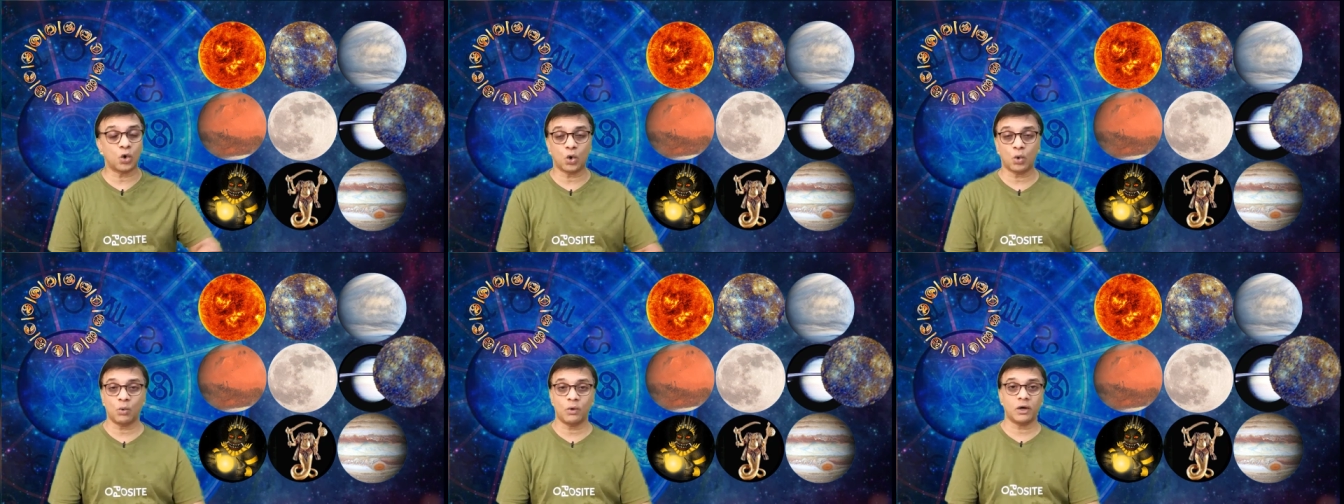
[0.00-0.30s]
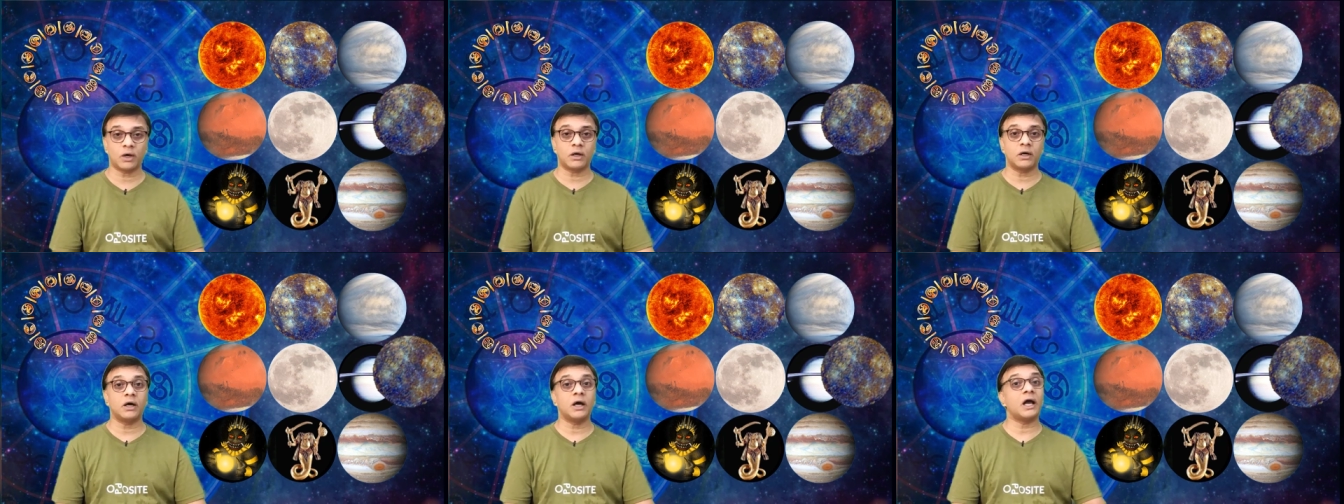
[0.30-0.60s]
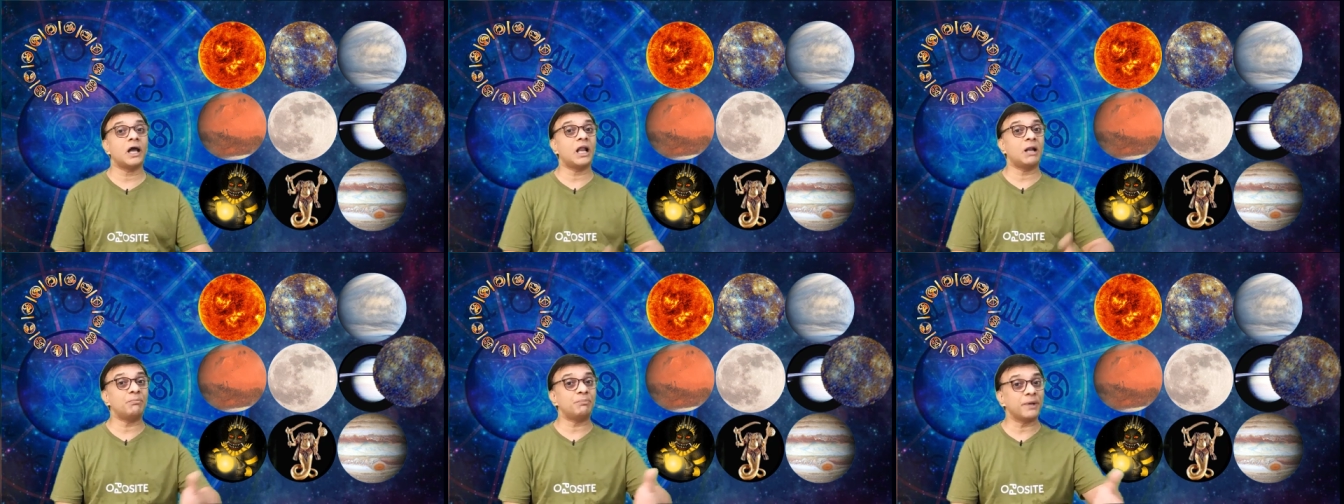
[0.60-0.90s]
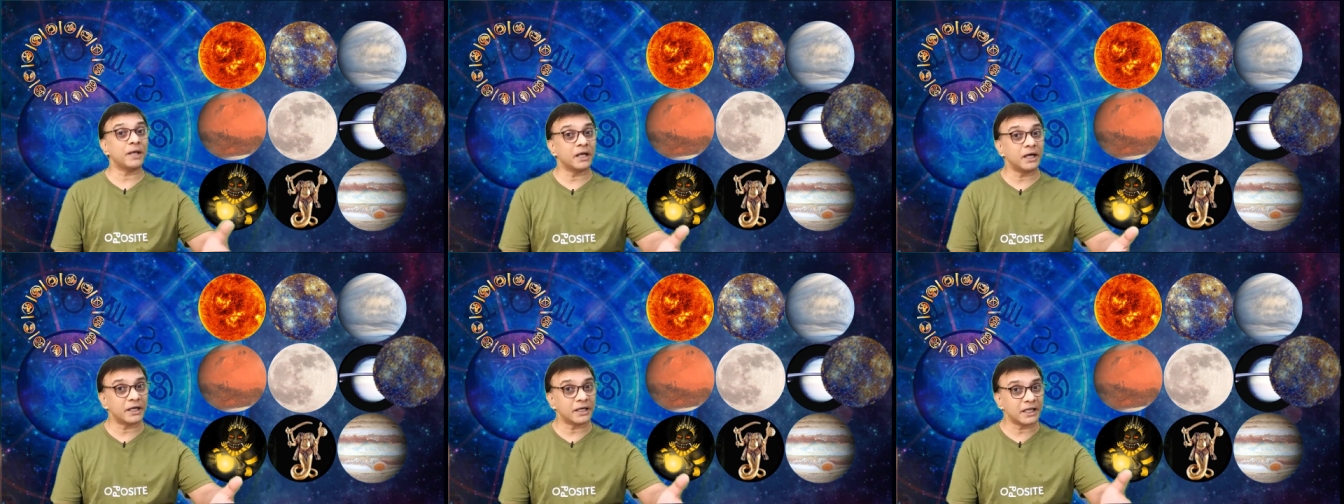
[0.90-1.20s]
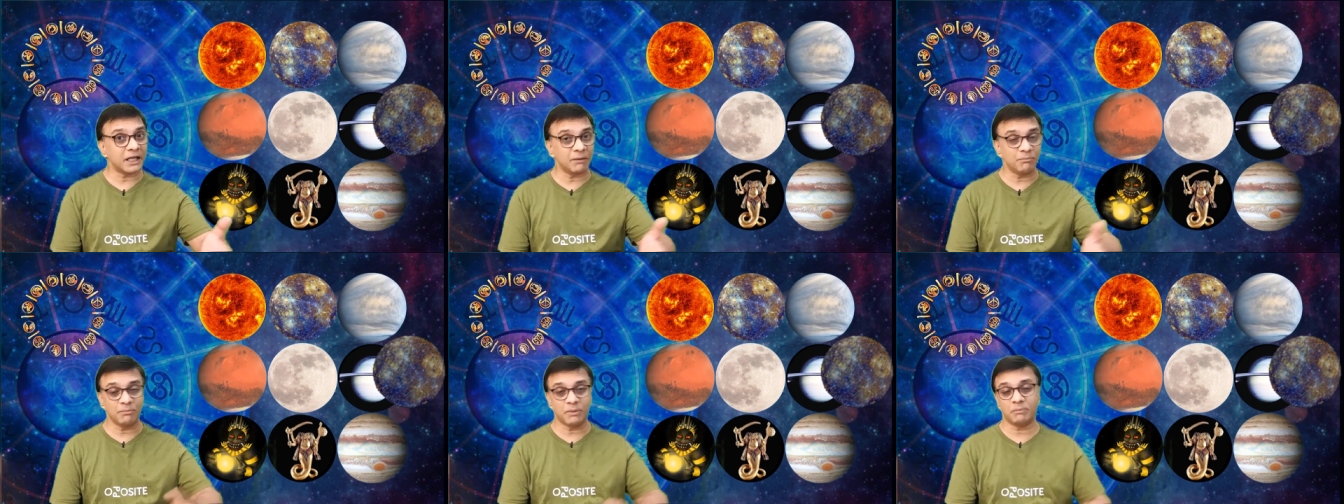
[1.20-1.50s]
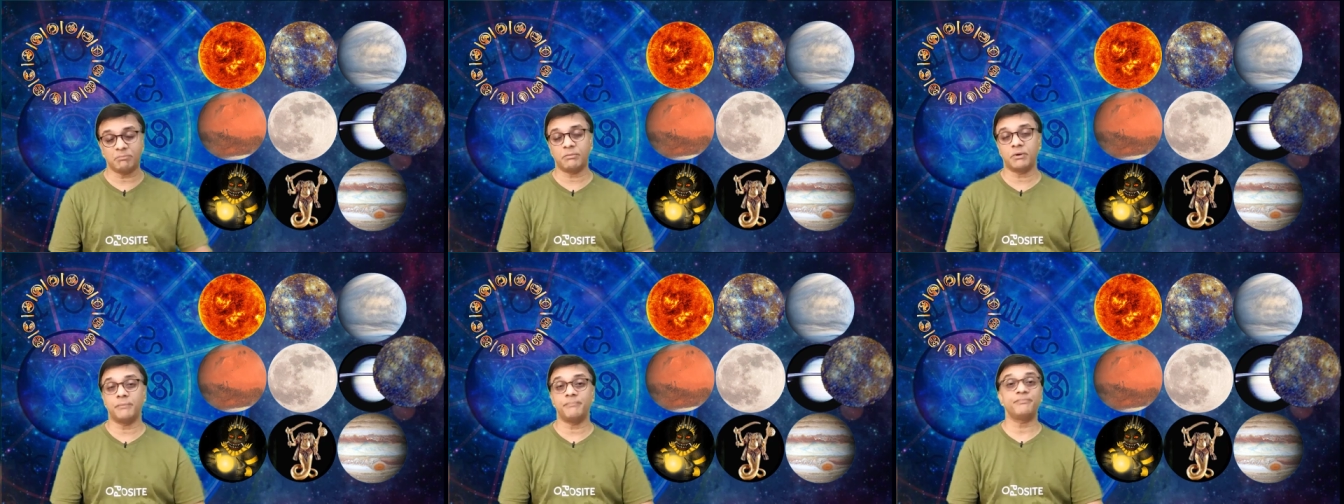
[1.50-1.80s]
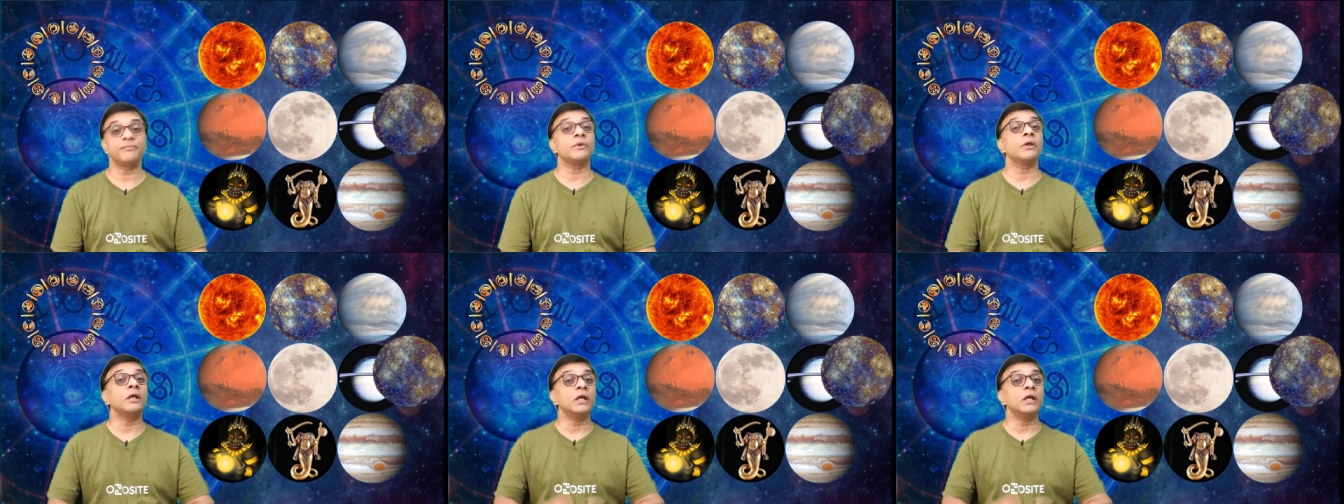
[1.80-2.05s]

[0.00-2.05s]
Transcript: co-worker, helping a team member,